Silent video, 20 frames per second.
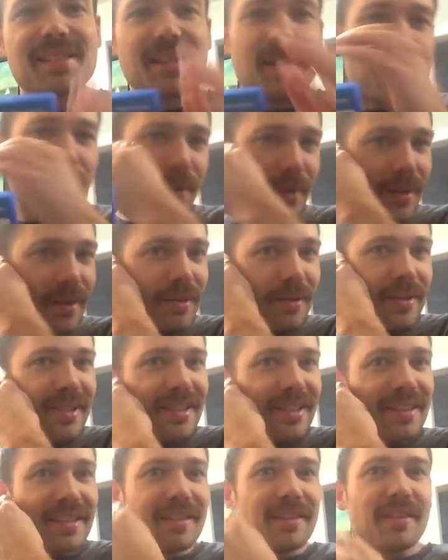it's like, whoa,
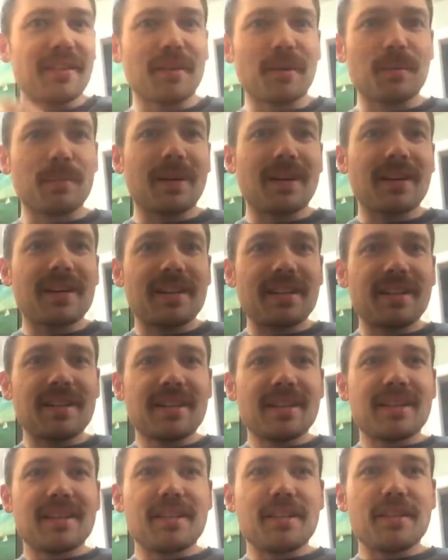your whole body
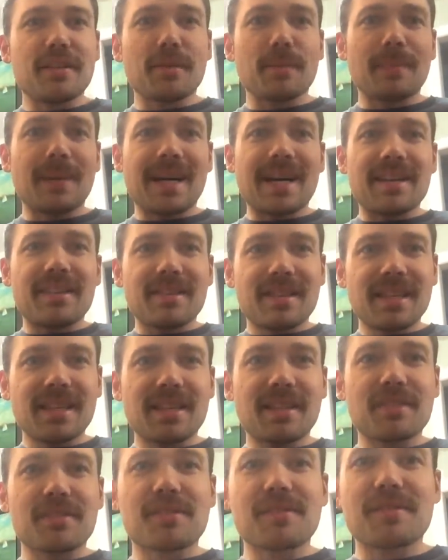and your mind
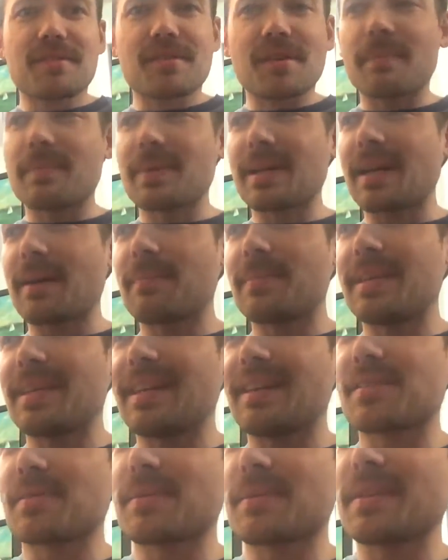thinks you're jumping up and
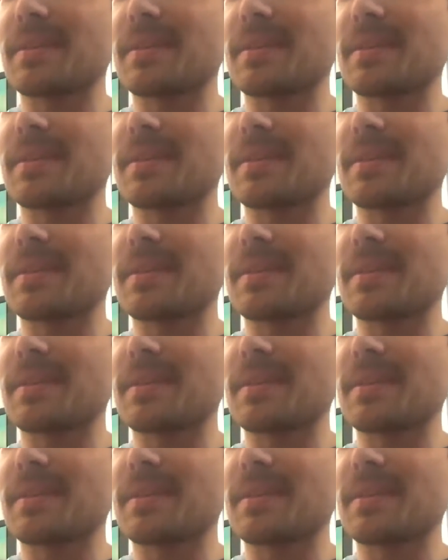down. It's